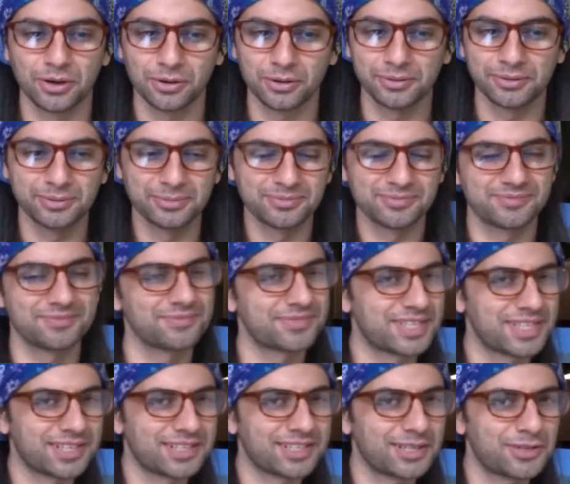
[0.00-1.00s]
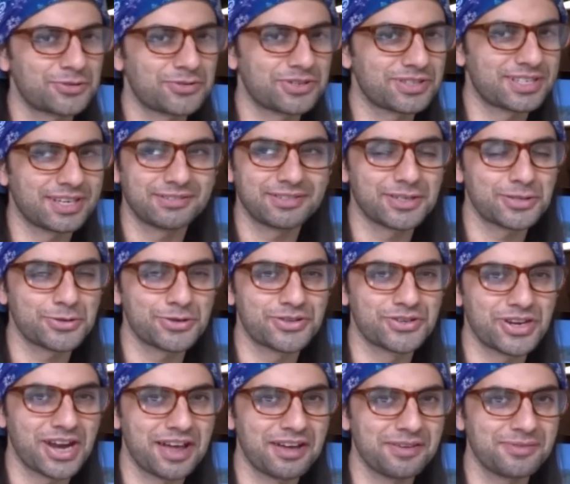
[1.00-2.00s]
So six hundred, seven
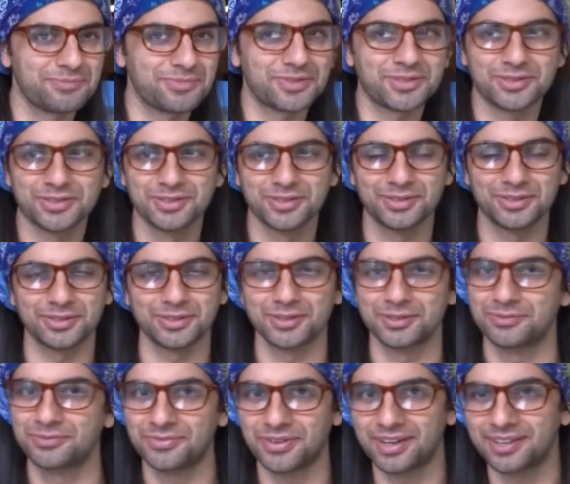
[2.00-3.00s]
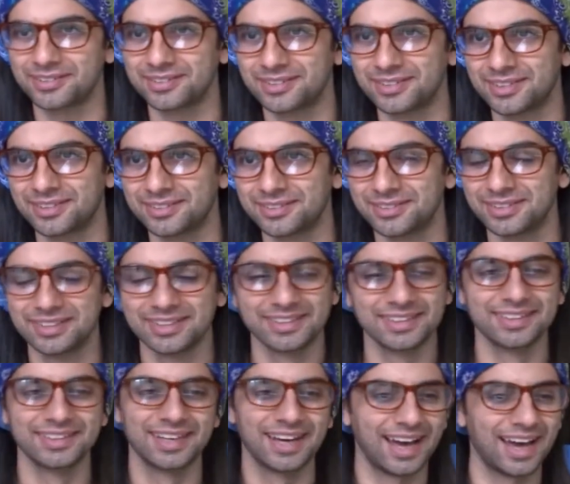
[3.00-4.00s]
hundred gems, or five, you know.
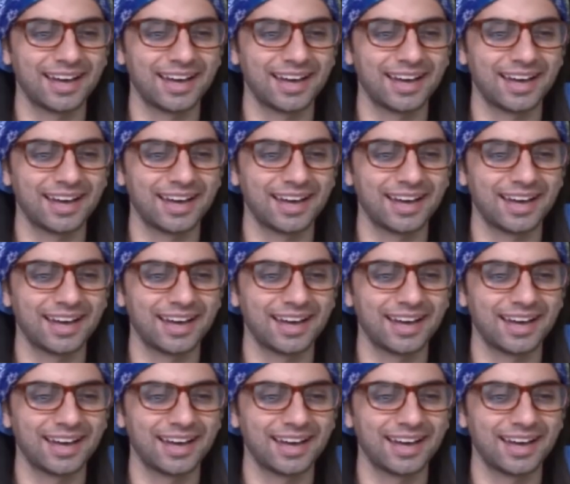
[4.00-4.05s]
